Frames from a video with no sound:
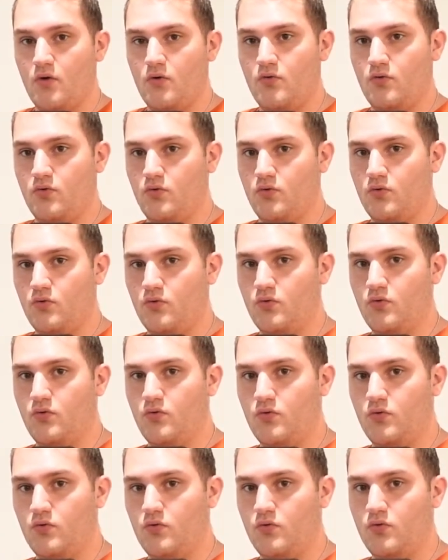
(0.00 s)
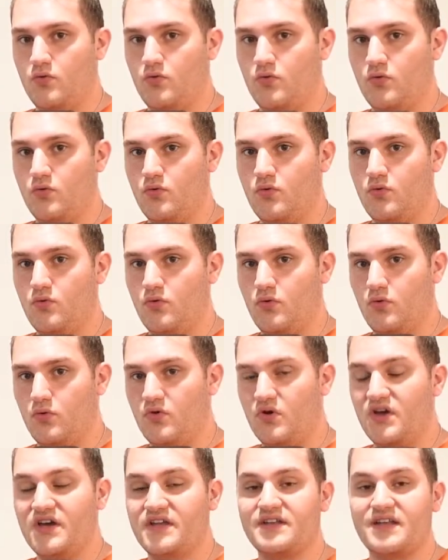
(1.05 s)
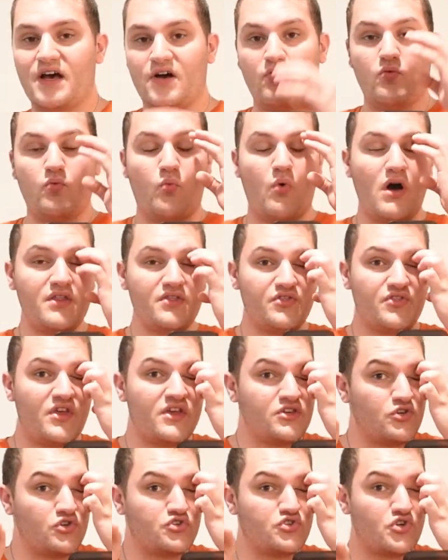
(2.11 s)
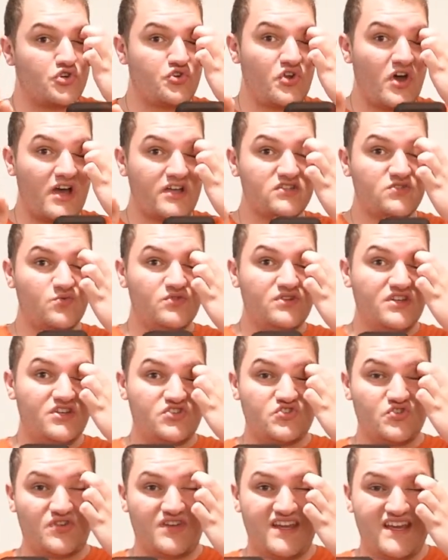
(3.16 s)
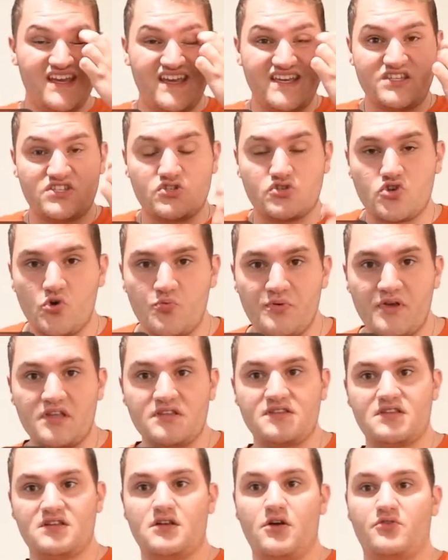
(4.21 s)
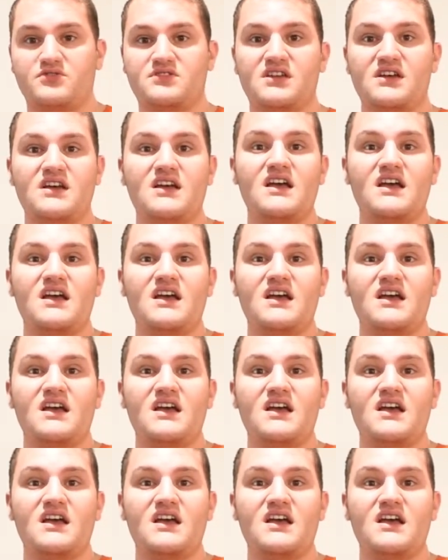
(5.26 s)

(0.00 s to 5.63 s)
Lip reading: Ooh. Now, one thing you should not do in Ison is scoop into notes.